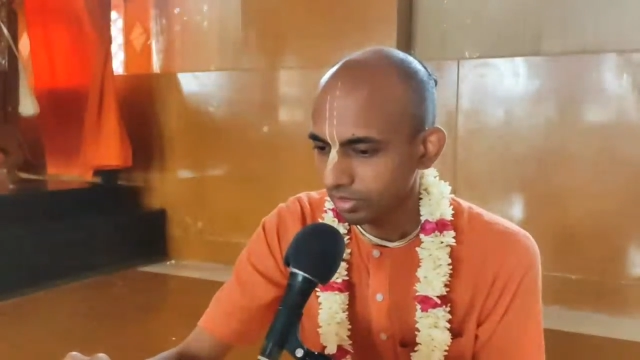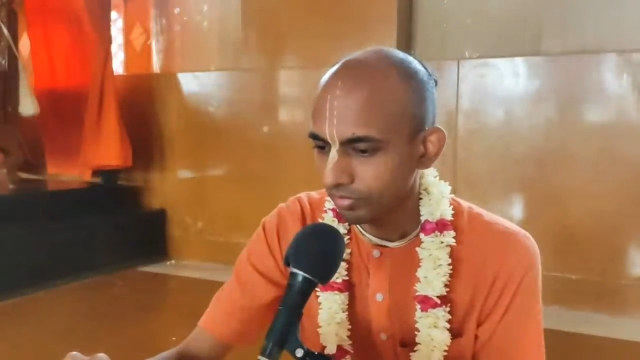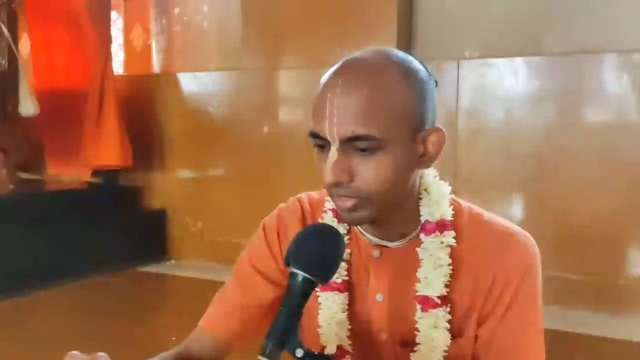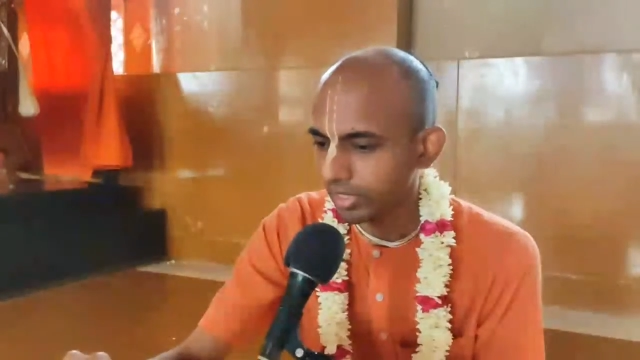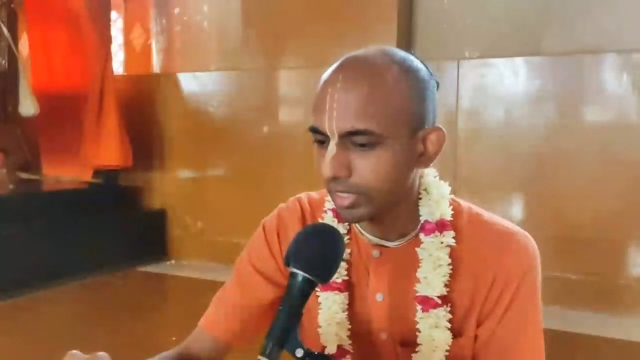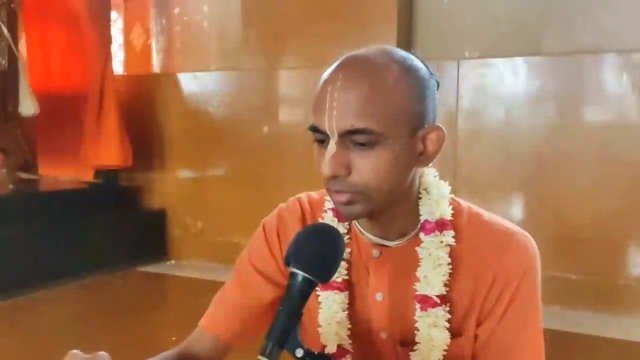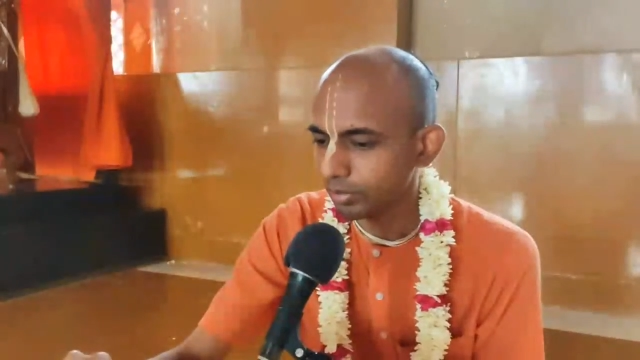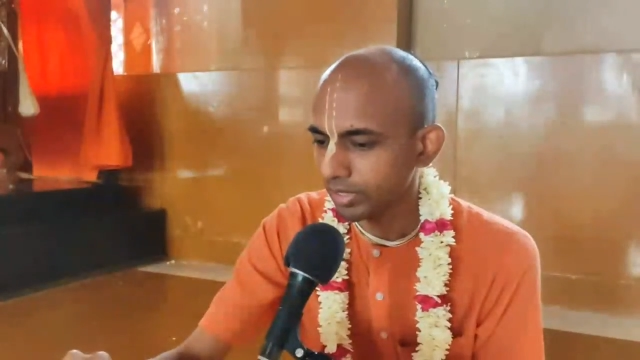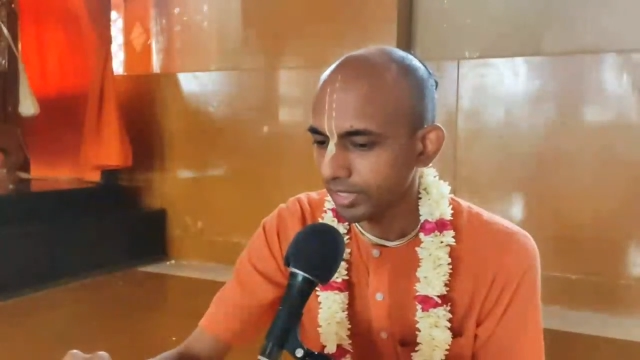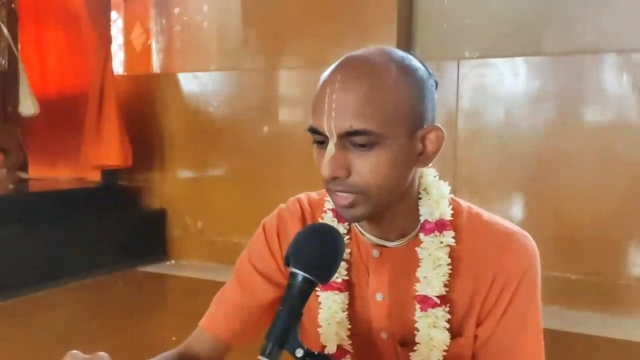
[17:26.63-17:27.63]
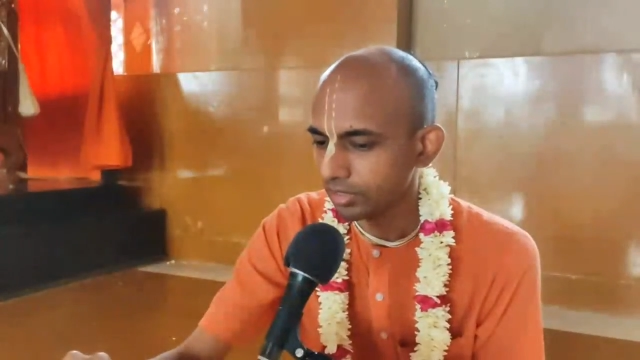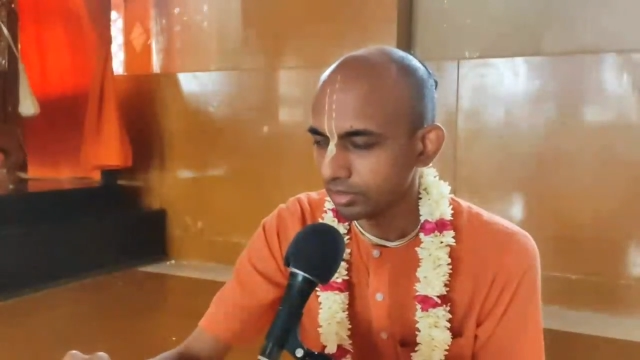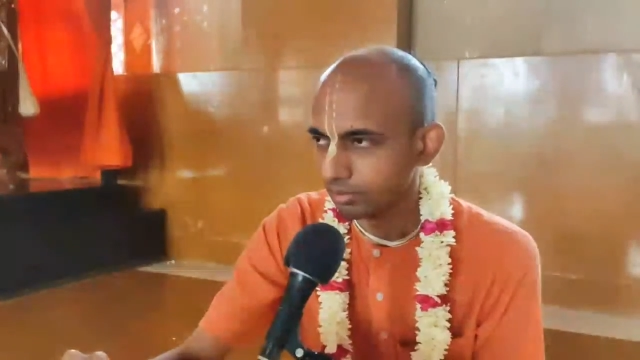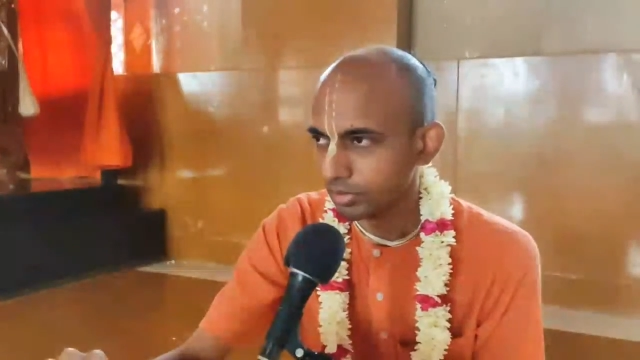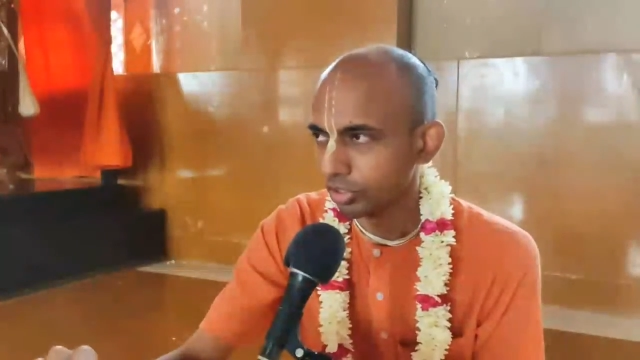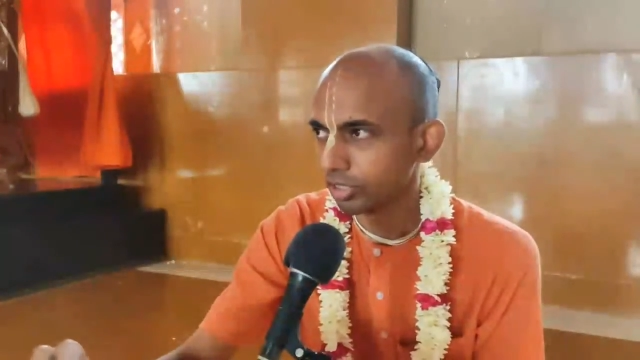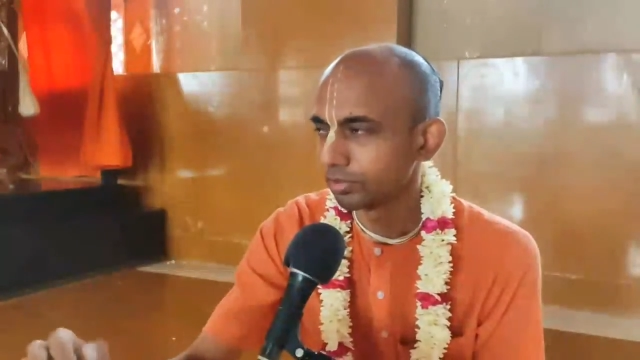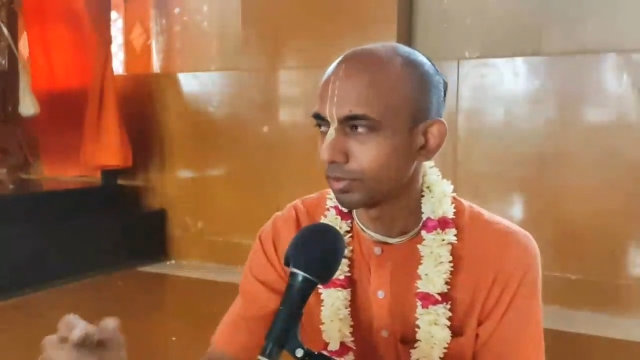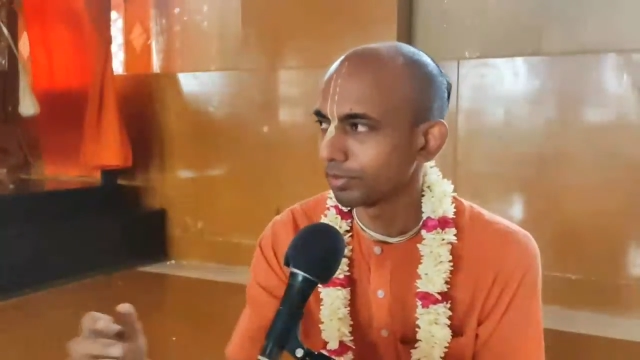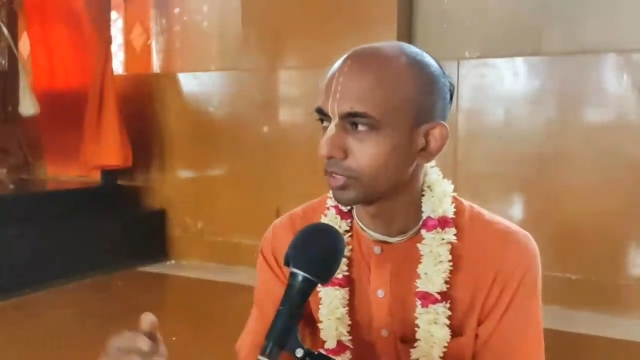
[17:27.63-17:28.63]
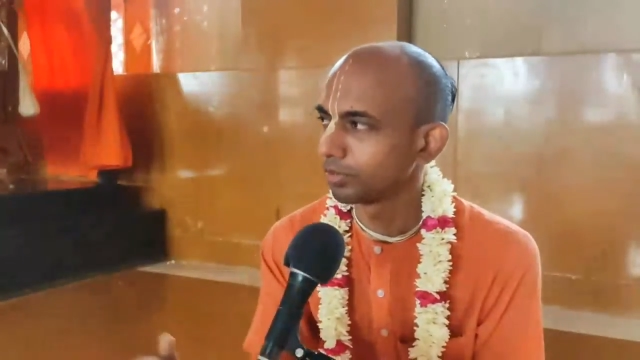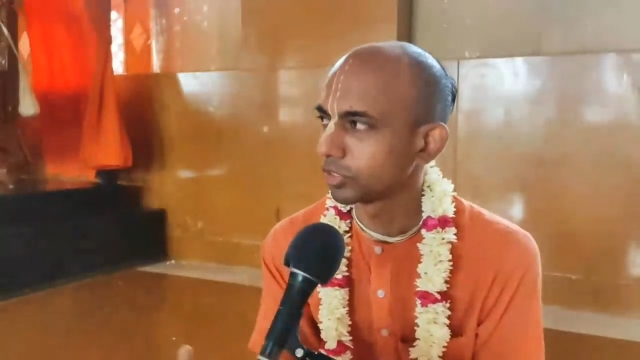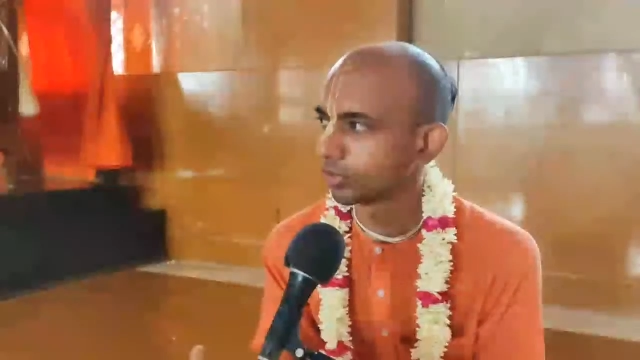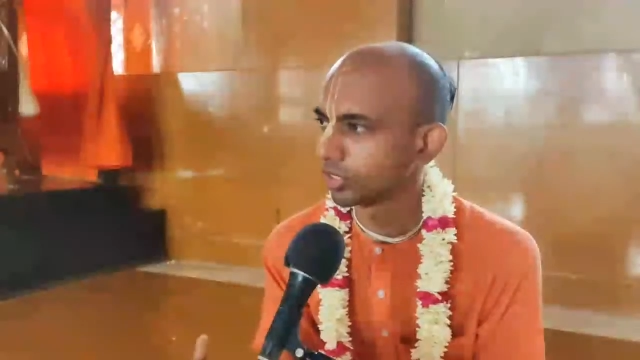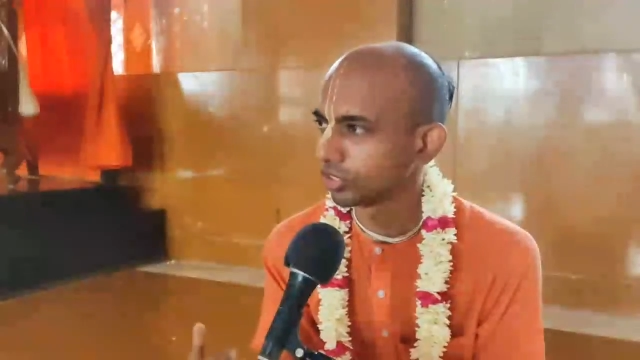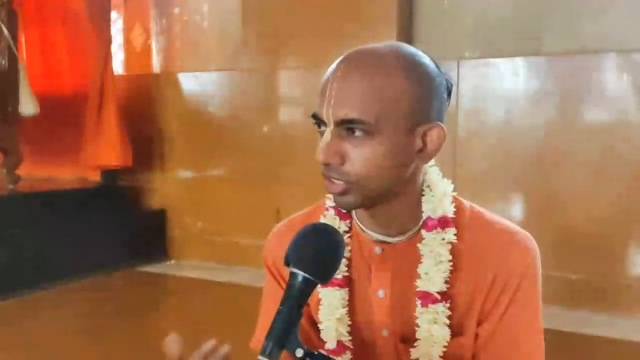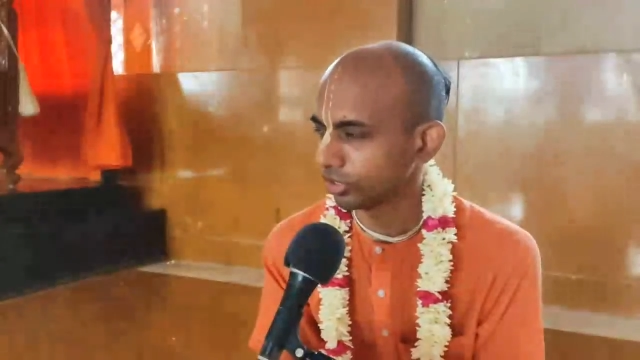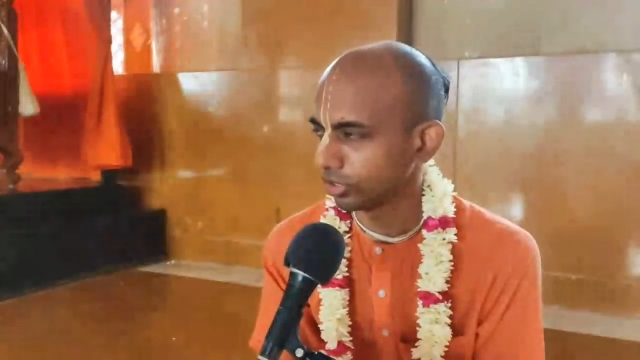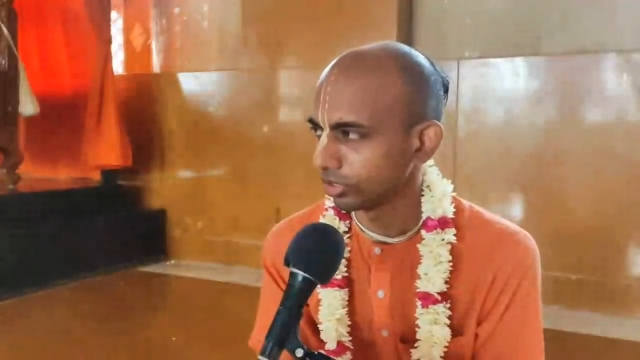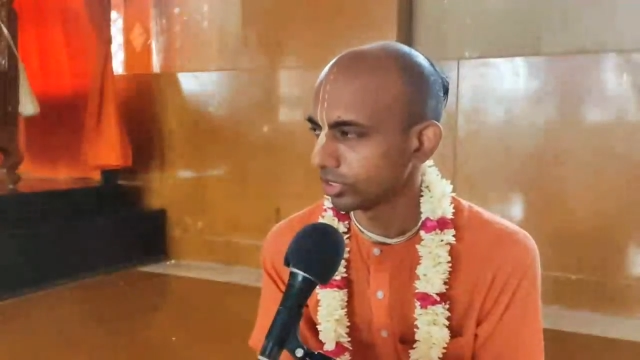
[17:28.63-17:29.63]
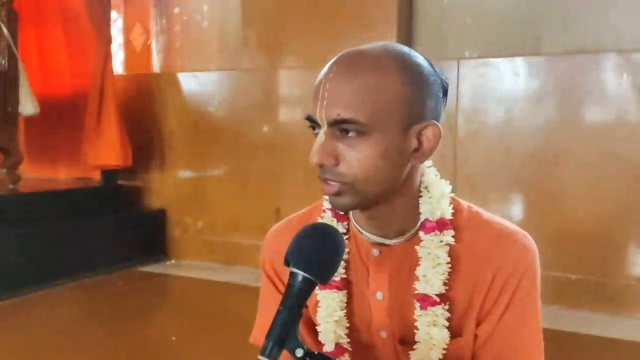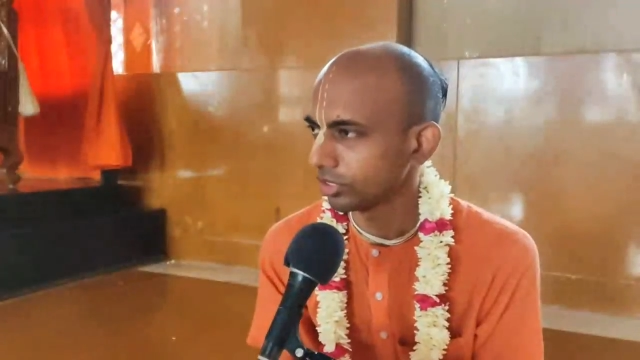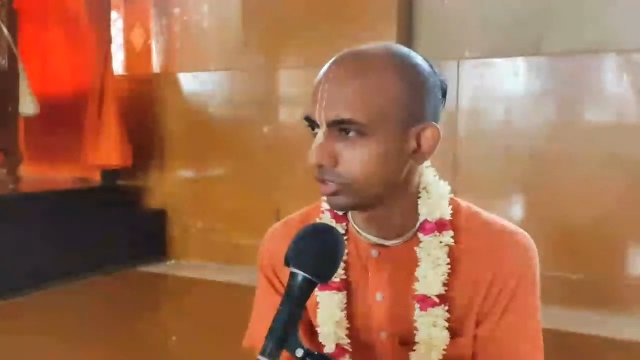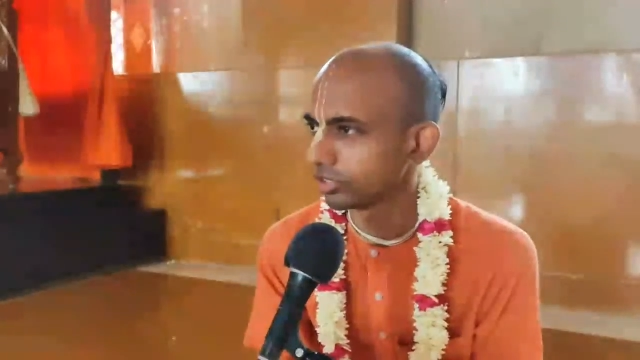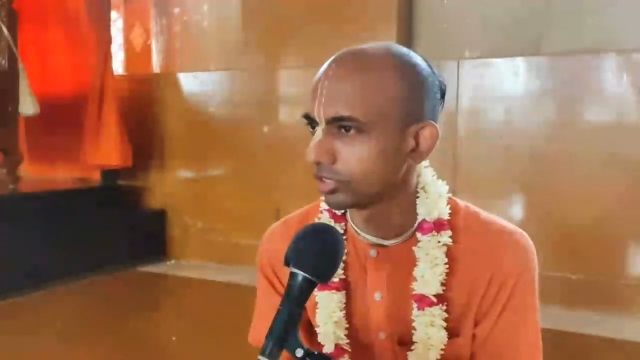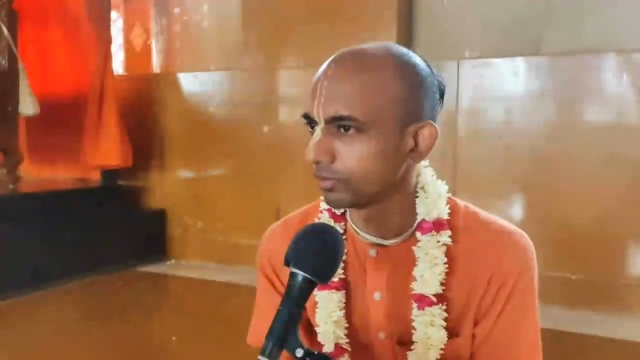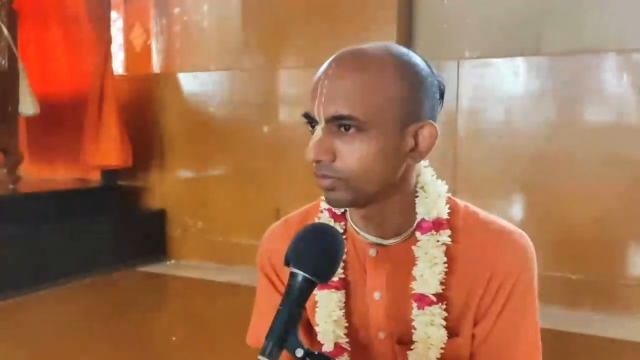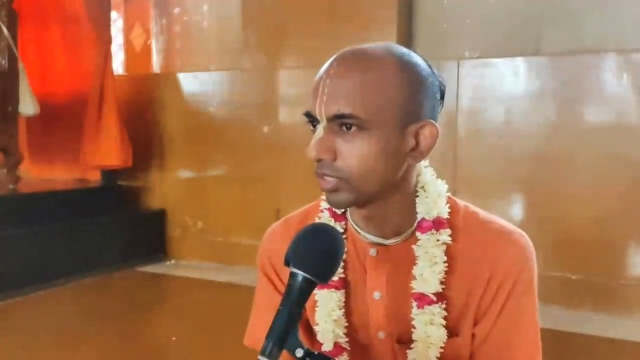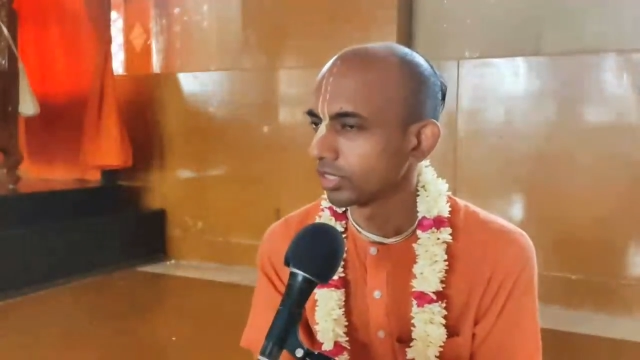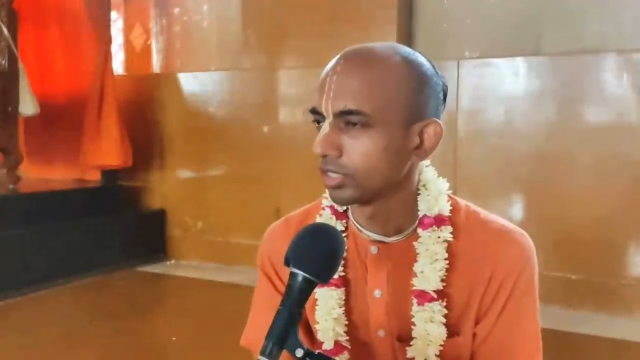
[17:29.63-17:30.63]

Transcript: when her husband died. I mean, Srila Prabhupada speaks about the sati system,